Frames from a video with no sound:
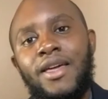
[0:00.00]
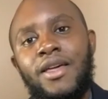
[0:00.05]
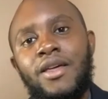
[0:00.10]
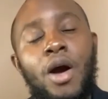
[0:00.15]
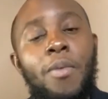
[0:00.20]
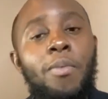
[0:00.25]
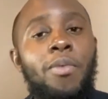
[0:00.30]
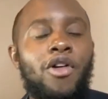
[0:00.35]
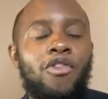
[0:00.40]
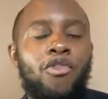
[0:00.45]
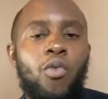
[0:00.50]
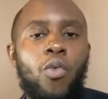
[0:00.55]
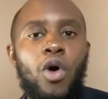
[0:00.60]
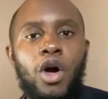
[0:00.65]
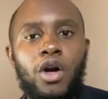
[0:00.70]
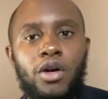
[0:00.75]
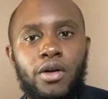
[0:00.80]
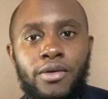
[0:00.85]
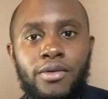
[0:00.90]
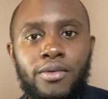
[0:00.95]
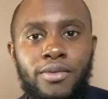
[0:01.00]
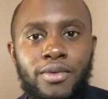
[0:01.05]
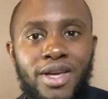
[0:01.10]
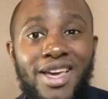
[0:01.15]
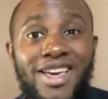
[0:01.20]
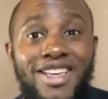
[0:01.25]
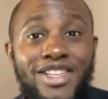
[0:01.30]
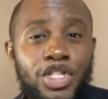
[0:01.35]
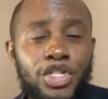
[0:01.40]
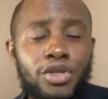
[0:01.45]
cup of water,
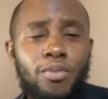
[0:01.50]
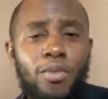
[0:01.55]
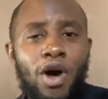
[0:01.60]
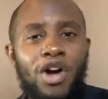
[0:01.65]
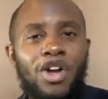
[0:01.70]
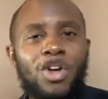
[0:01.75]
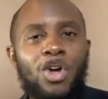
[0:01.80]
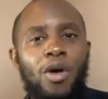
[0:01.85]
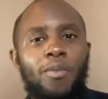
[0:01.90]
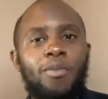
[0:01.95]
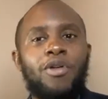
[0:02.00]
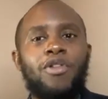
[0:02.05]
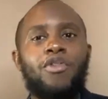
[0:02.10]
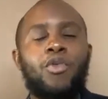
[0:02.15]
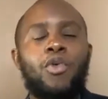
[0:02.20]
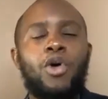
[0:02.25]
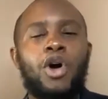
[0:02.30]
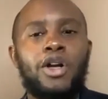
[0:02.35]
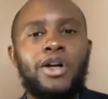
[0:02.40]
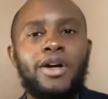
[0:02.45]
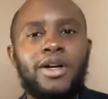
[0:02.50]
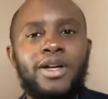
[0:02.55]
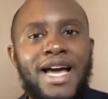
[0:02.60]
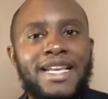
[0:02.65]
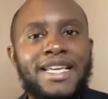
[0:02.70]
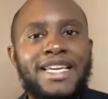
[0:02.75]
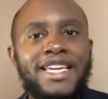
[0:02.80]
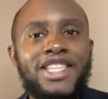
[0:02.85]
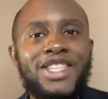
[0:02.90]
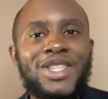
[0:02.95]
a small cup of water,
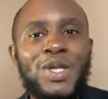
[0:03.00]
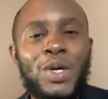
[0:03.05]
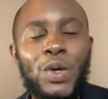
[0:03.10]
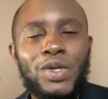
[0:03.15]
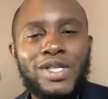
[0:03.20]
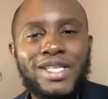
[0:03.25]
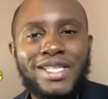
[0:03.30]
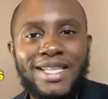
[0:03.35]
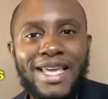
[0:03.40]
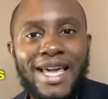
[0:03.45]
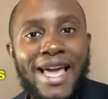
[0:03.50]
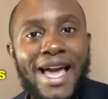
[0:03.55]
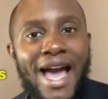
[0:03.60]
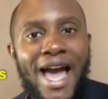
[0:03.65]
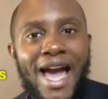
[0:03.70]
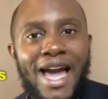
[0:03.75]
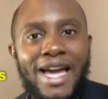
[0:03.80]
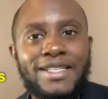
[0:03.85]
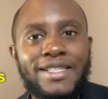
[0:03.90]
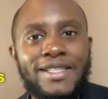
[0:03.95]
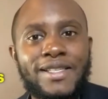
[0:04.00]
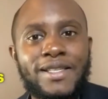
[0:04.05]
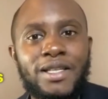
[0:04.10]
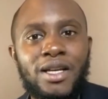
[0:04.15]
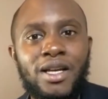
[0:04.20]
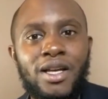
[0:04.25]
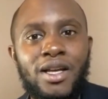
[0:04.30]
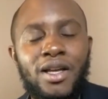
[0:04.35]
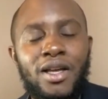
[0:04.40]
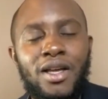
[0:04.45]
and he told Snake Eyes,
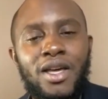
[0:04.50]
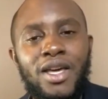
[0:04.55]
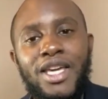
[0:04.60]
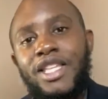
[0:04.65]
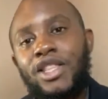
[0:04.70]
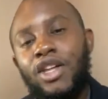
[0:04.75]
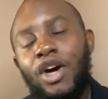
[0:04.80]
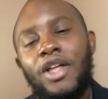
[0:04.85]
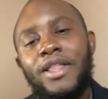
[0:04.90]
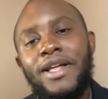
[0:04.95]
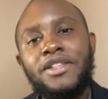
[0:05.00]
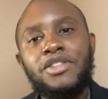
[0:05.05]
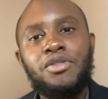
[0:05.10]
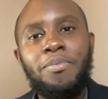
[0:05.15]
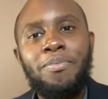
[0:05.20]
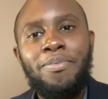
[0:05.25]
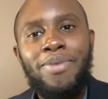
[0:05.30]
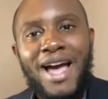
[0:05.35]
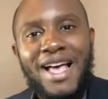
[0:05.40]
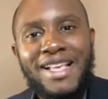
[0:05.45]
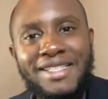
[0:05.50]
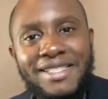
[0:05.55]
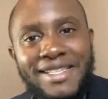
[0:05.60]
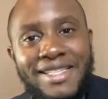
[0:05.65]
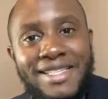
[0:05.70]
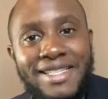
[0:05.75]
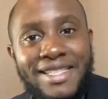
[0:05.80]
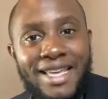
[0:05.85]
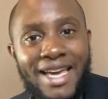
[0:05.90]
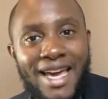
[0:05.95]
in order to pass
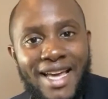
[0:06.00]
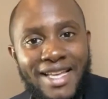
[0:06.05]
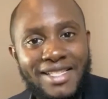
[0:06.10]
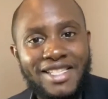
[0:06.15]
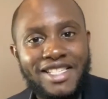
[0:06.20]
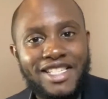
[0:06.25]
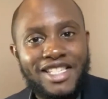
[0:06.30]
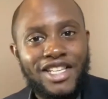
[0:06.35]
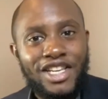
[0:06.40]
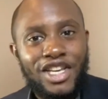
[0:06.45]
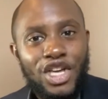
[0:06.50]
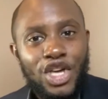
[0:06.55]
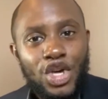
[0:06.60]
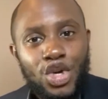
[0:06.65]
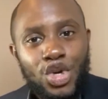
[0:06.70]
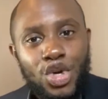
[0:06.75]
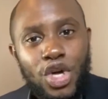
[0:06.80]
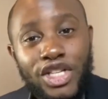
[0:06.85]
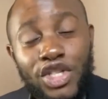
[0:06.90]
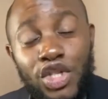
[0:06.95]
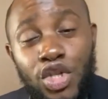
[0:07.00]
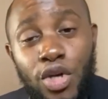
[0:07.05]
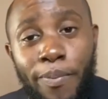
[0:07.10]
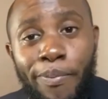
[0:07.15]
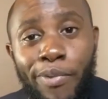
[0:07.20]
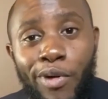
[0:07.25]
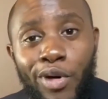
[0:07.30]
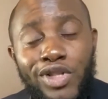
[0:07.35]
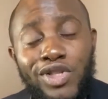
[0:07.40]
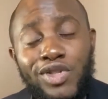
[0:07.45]
this test, you are
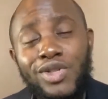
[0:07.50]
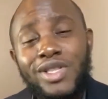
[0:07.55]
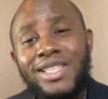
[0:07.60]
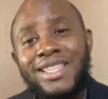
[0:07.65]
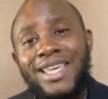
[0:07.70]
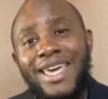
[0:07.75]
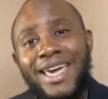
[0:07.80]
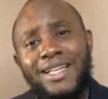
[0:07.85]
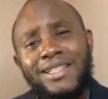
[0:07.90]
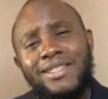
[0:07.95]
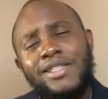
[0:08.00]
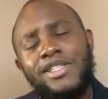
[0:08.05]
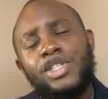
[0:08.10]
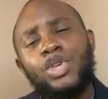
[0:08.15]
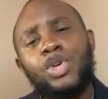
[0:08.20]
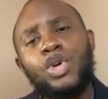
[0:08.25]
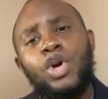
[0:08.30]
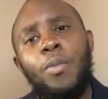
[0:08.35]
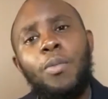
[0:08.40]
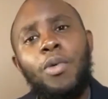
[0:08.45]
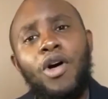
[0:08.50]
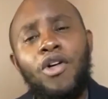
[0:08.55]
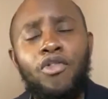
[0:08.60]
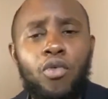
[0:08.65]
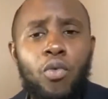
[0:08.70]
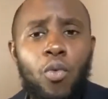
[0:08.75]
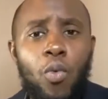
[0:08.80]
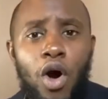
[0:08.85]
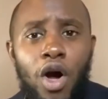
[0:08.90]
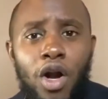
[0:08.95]
supposed to take this cup
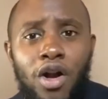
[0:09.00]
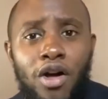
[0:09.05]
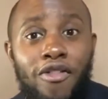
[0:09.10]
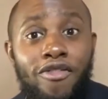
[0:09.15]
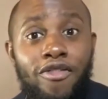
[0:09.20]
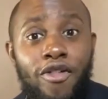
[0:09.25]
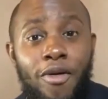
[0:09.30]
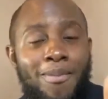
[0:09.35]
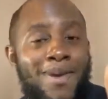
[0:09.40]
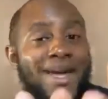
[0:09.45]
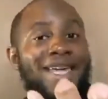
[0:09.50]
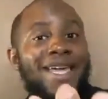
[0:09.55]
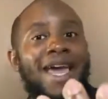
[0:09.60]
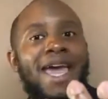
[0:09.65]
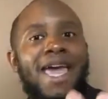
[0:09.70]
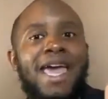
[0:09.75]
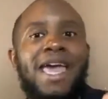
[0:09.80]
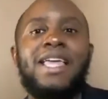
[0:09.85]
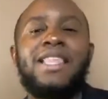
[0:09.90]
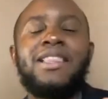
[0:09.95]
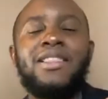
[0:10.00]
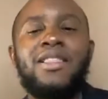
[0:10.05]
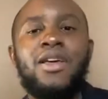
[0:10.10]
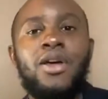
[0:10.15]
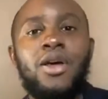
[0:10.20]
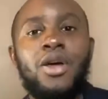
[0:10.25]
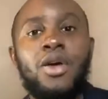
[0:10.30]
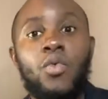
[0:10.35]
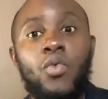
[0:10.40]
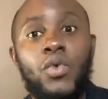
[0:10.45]
of water from my hand
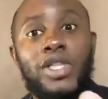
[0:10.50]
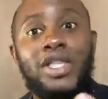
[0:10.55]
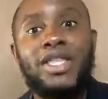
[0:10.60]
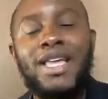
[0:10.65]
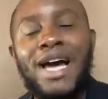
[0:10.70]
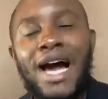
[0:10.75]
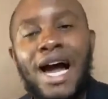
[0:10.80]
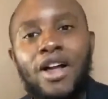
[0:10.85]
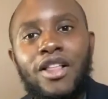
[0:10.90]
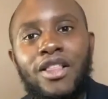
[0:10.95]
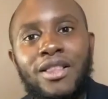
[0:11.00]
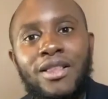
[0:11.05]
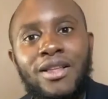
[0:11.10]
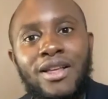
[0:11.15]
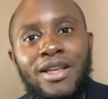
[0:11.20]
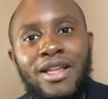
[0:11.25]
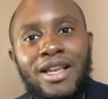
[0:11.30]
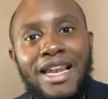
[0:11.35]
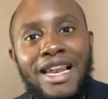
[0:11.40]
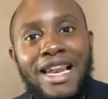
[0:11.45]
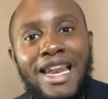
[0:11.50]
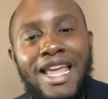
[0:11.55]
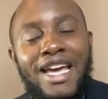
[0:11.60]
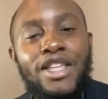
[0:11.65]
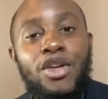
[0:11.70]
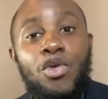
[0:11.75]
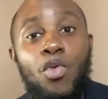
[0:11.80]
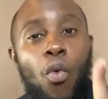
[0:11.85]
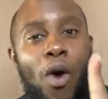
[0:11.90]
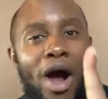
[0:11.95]
without
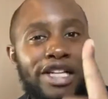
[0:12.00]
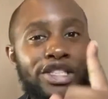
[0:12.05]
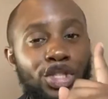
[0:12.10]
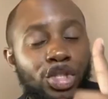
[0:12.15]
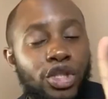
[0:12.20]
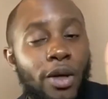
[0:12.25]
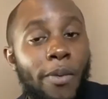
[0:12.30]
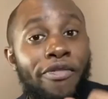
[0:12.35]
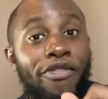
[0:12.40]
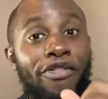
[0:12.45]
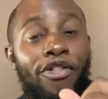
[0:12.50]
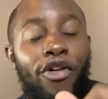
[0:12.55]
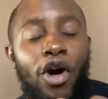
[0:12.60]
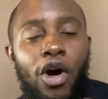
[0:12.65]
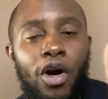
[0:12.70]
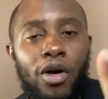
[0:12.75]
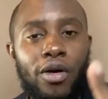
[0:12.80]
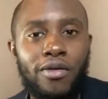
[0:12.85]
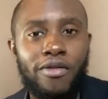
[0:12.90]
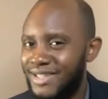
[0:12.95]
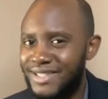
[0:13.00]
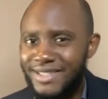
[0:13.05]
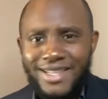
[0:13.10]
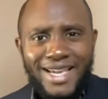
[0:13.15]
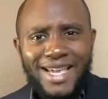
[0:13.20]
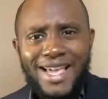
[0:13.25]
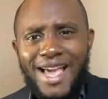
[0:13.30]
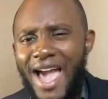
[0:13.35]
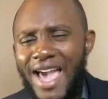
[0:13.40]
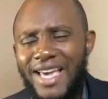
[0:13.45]
letting one drop fall.
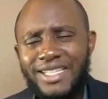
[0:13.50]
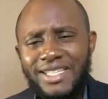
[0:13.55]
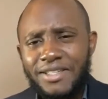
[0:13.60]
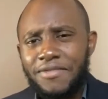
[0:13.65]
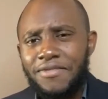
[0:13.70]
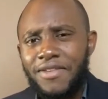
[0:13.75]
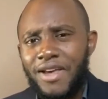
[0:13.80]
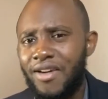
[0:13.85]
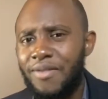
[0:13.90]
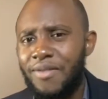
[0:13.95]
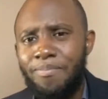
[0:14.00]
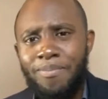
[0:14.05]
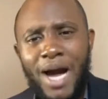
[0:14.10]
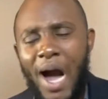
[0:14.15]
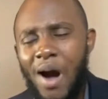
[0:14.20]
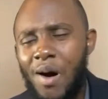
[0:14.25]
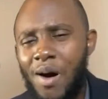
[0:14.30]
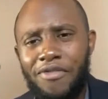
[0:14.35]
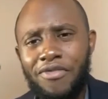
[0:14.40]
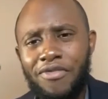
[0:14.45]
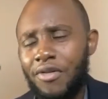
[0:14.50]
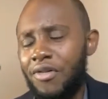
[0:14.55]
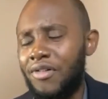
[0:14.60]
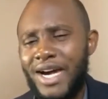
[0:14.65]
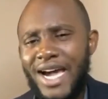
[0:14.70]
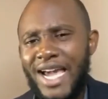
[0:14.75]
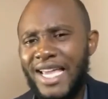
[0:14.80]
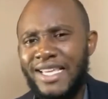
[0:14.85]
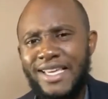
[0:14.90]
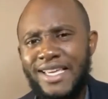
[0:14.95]
Snake Eyes is very powerful,
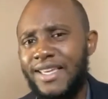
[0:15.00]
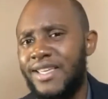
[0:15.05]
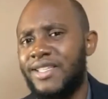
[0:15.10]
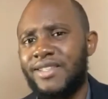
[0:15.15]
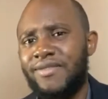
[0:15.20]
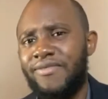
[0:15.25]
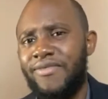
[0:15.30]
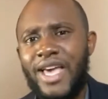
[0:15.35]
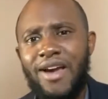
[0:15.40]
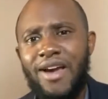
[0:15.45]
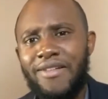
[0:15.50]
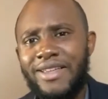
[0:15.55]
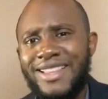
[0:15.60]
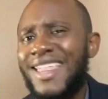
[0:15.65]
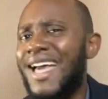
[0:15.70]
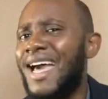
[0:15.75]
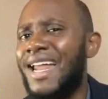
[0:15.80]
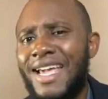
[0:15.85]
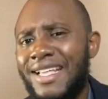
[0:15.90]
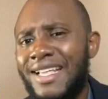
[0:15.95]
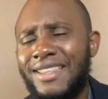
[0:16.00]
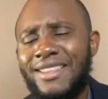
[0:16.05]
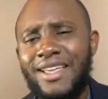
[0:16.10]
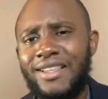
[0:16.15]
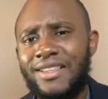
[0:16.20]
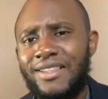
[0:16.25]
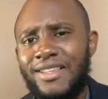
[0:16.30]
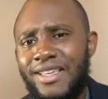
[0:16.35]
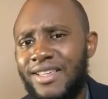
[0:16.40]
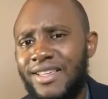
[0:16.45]
right? He is very
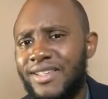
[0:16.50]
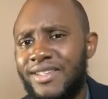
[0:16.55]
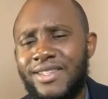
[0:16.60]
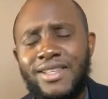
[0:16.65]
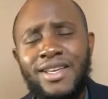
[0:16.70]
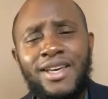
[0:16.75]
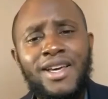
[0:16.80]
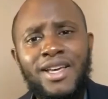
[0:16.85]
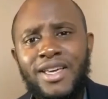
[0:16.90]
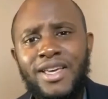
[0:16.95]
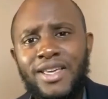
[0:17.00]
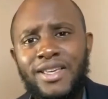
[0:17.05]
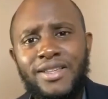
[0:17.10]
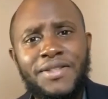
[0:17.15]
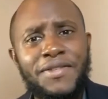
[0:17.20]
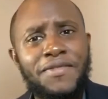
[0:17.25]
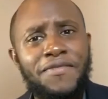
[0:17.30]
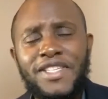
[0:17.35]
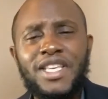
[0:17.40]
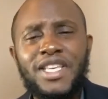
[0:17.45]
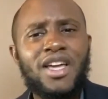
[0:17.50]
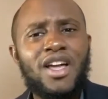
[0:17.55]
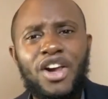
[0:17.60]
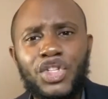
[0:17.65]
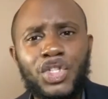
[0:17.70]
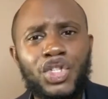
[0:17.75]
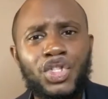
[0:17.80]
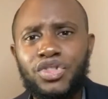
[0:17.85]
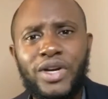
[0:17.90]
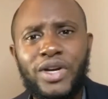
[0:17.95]
talented. His physical
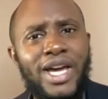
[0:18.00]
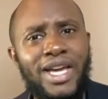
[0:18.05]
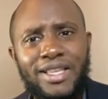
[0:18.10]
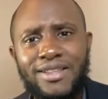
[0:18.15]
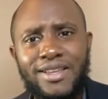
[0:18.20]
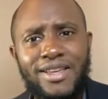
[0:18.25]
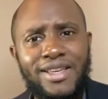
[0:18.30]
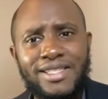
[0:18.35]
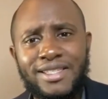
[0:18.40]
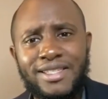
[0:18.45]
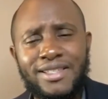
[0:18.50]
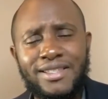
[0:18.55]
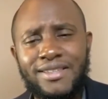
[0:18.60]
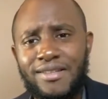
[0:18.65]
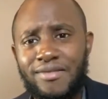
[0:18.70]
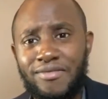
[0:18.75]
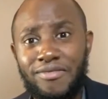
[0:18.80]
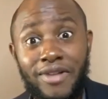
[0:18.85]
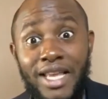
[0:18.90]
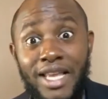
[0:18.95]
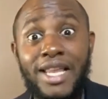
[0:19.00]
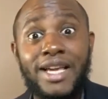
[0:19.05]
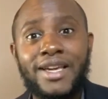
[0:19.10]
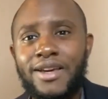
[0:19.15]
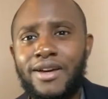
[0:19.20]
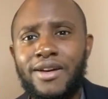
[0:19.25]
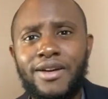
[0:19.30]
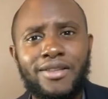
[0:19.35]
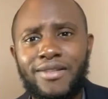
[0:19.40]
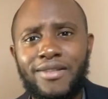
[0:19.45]
strength is really
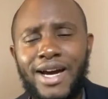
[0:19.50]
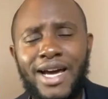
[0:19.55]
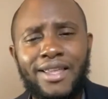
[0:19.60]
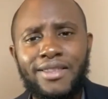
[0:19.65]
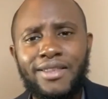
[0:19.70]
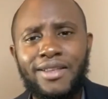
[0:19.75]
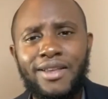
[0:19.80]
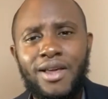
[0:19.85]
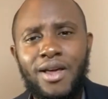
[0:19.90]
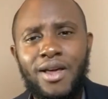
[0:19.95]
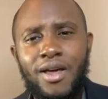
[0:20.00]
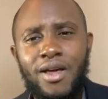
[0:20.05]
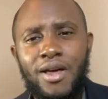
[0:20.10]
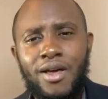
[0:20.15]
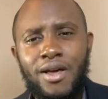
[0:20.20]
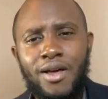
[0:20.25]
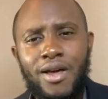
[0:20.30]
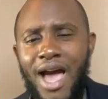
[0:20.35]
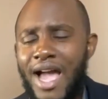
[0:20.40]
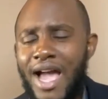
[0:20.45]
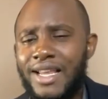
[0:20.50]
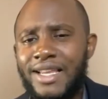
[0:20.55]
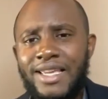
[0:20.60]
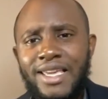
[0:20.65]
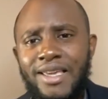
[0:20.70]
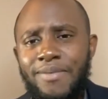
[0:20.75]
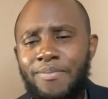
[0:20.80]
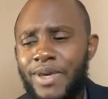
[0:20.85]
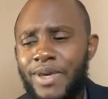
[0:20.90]
good, right? And he